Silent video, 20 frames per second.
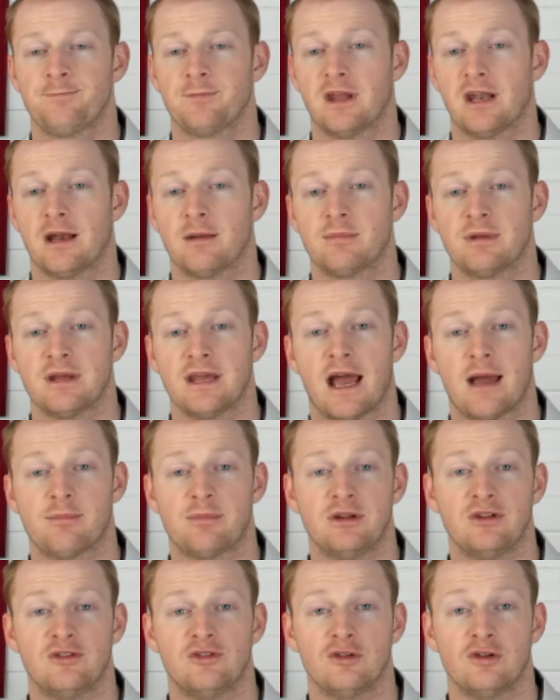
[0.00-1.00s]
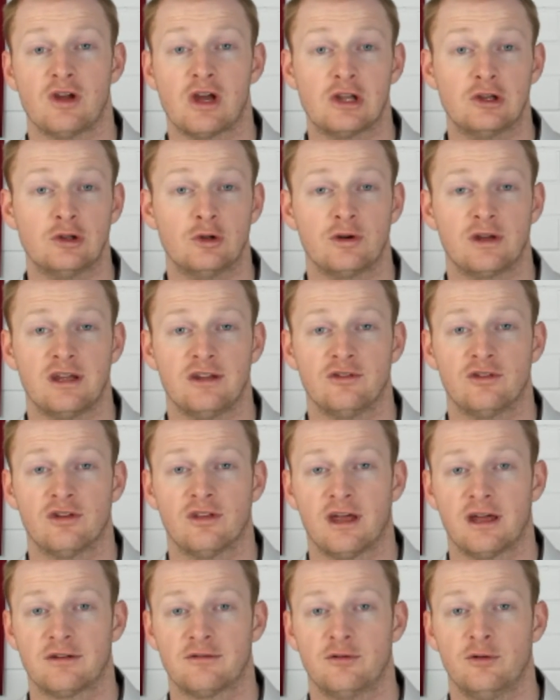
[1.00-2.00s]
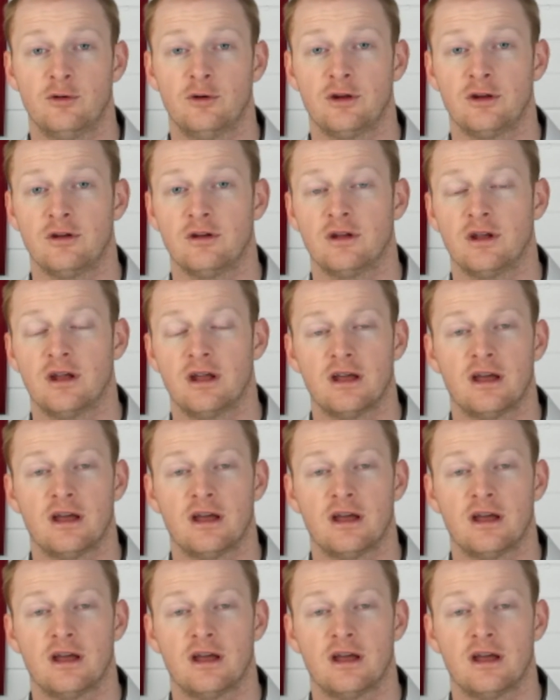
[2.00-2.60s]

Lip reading: And I'd be happy to look into that for you.